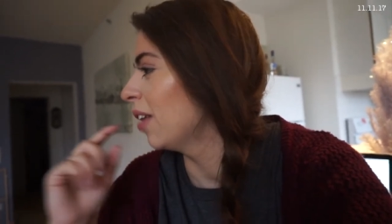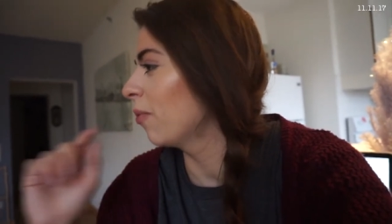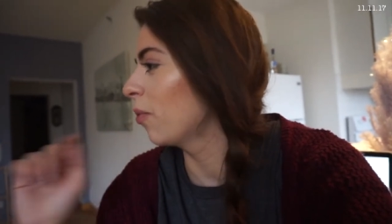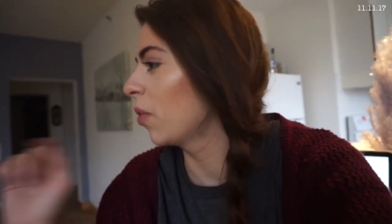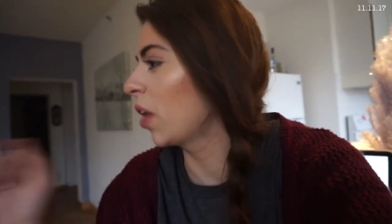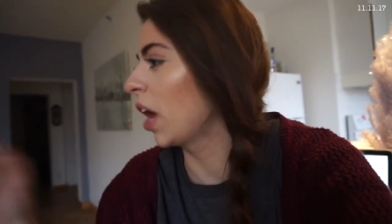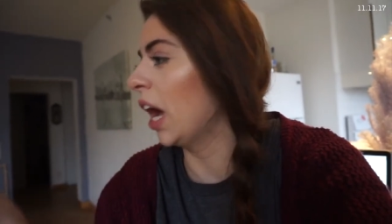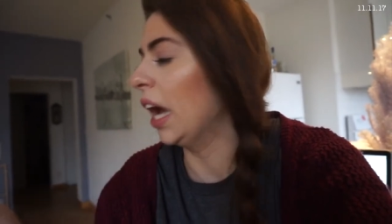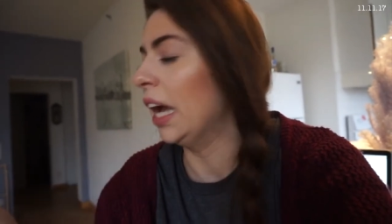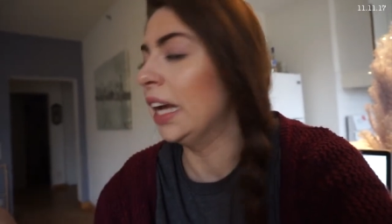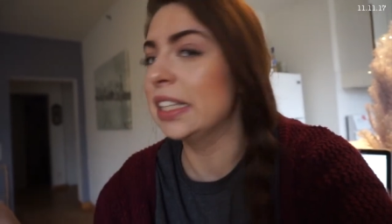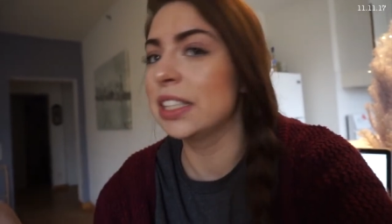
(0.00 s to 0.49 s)

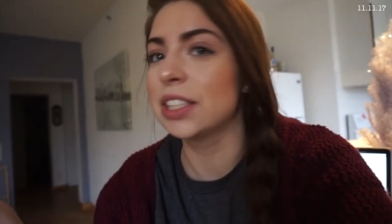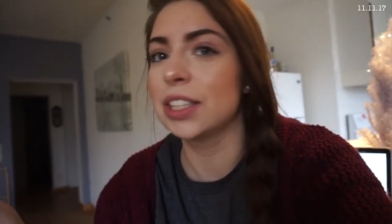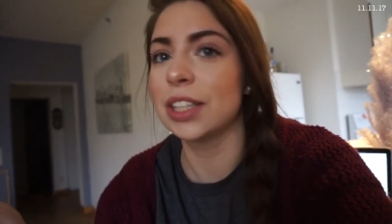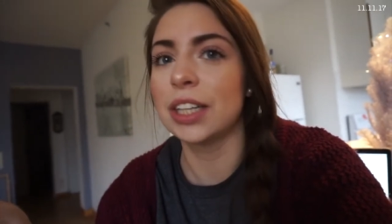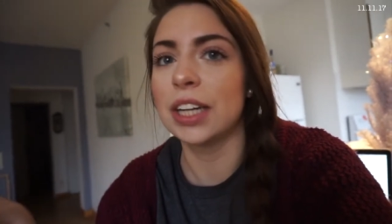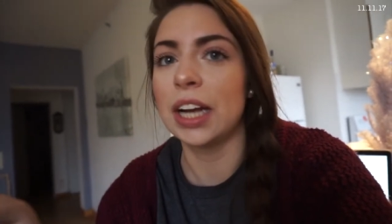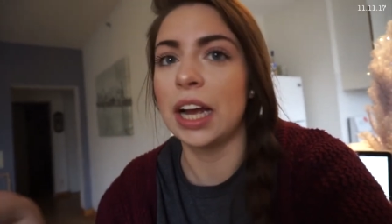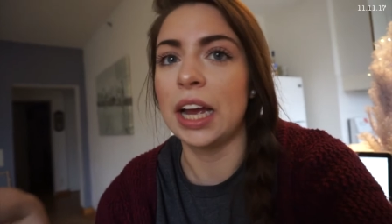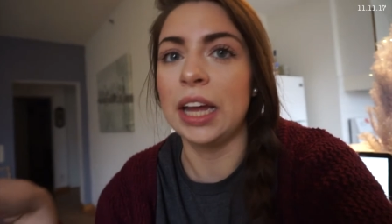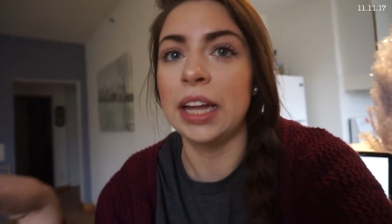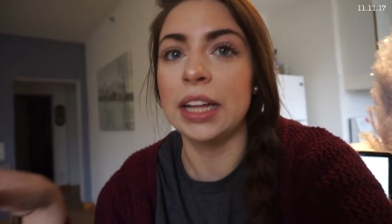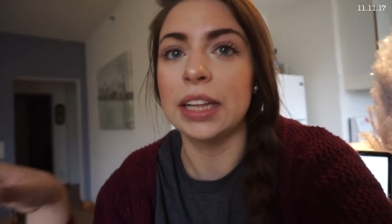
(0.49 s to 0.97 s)

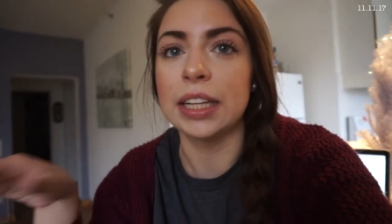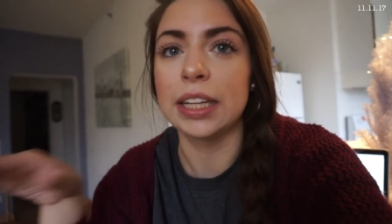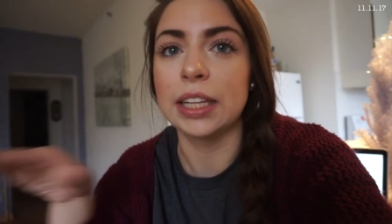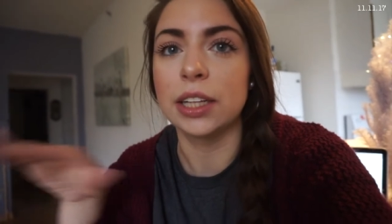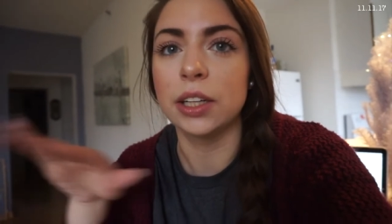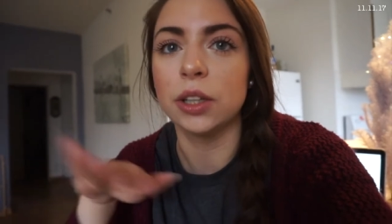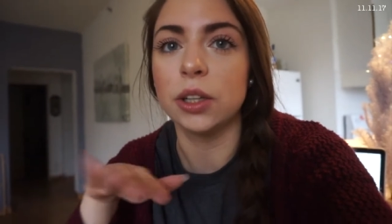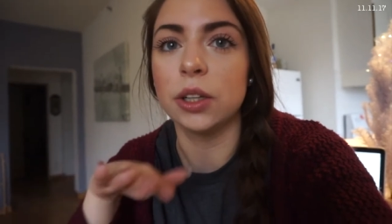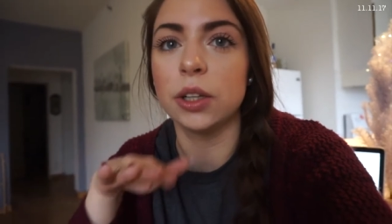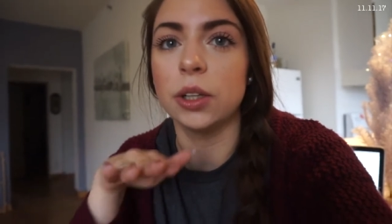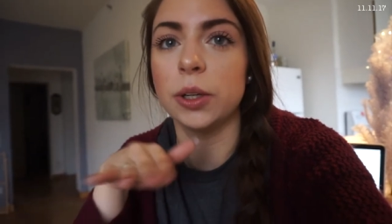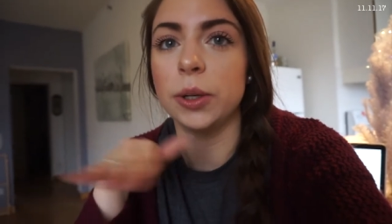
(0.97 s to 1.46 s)
Kaiser a
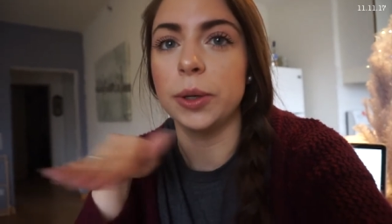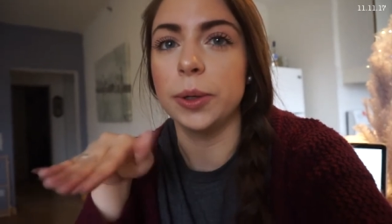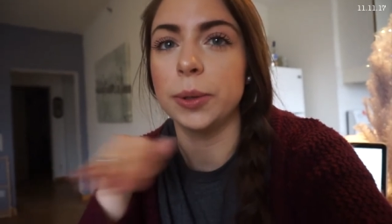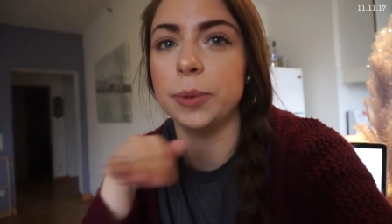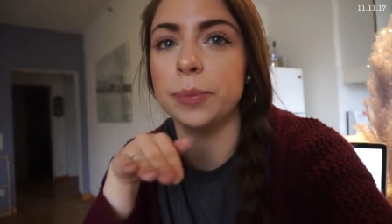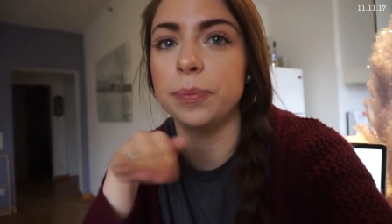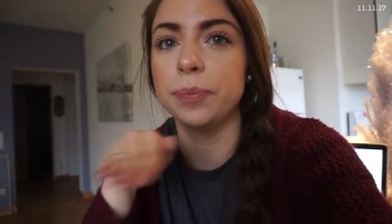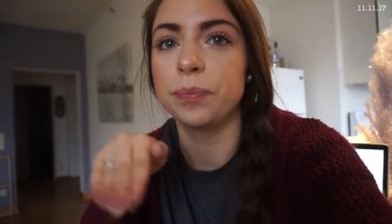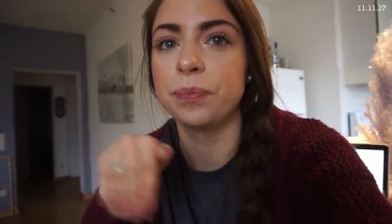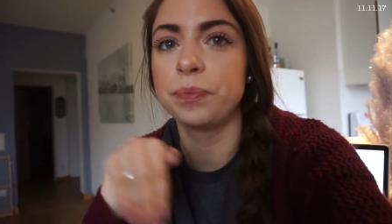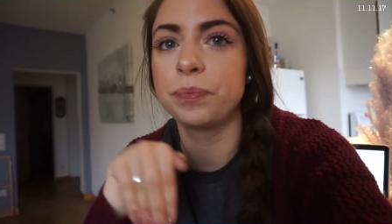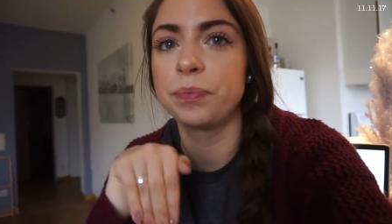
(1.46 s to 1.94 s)
little
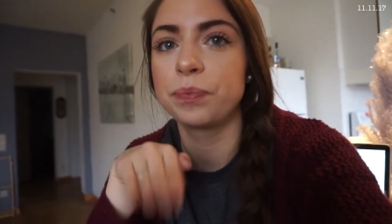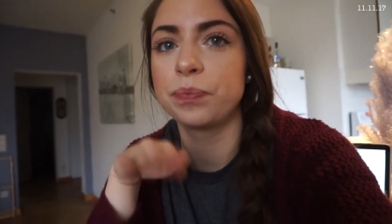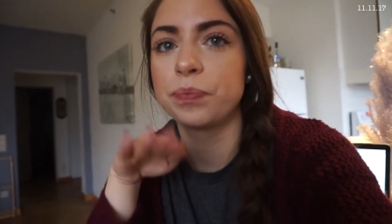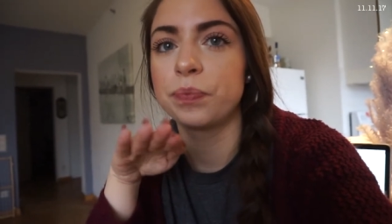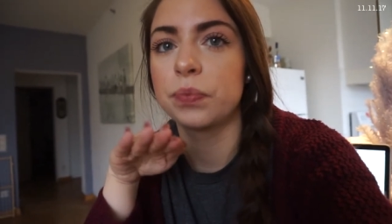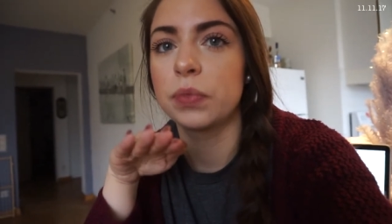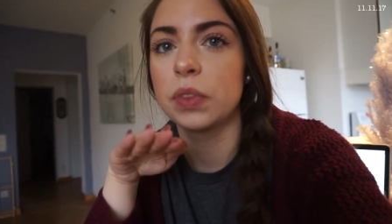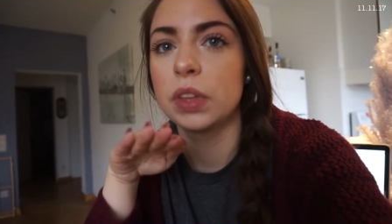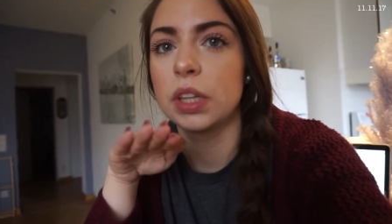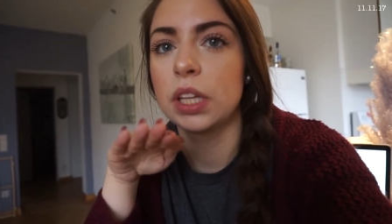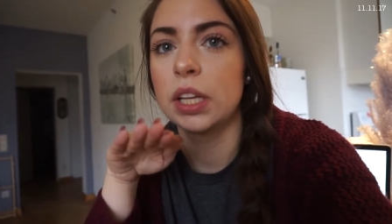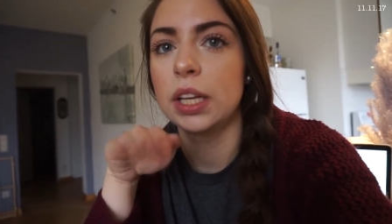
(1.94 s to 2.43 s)

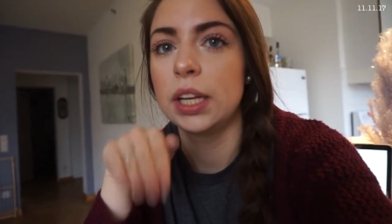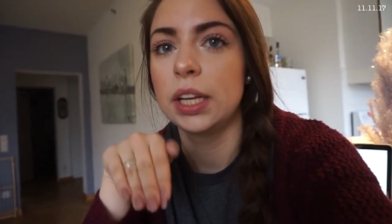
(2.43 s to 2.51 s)
Kaiser.